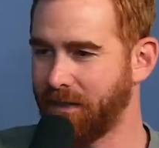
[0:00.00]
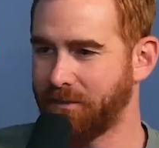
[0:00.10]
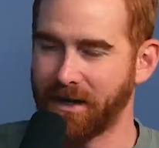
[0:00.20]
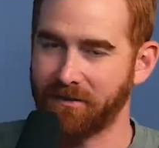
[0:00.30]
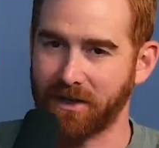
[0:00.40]
I
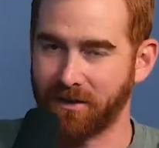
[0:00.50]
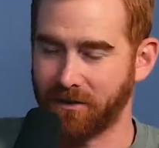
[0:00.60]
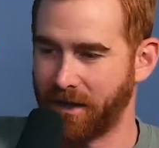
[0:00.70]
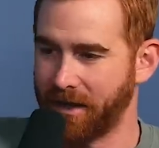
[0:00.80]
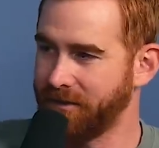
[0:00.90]
hope you never get hurt,
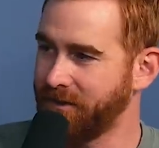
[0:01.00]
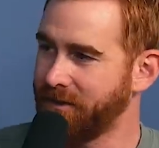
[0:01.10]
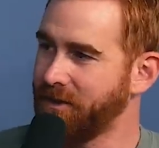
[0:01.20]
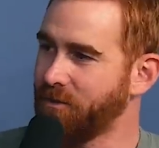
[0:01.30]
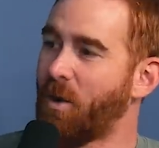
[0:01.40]
Ryne.
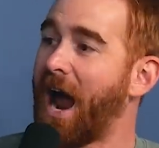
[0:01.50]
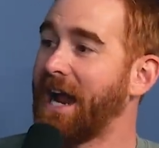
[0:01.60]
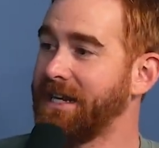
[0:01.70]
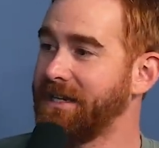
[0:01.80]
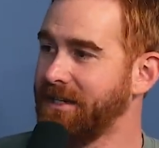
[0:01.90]

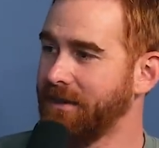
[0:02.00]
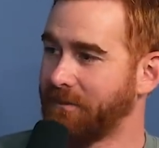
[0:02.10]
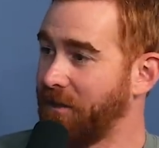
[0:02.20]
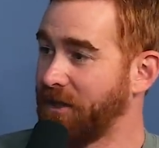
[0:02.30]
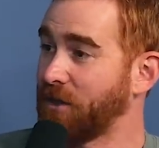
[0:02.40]
Ryne.
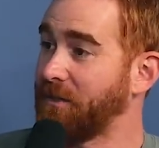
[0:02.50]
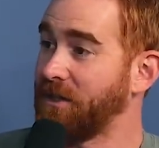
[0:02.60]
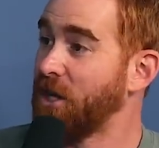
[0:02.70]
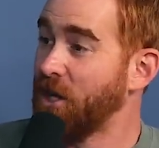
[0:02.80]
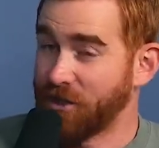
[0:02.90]
By the
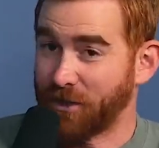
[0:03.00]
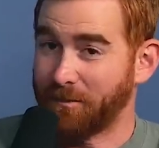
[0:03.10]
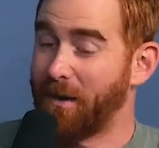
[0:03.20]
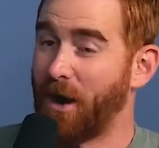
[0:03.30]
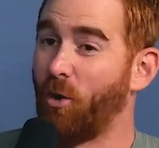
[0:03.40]
way, it took
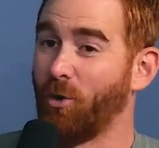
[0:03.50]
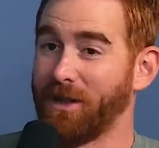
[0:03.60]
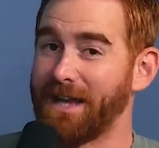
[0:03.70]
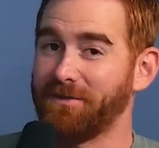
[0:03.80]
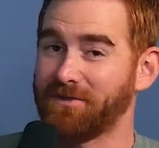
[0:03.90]
me my whole
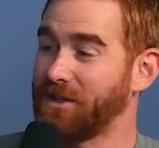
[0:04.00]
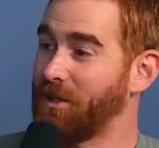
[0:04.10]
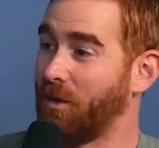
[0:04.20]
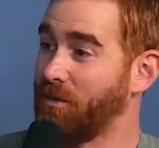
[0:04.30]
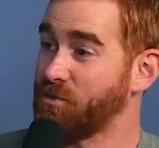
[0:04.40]
life to
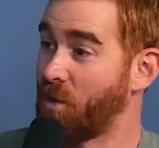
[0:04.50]
know it was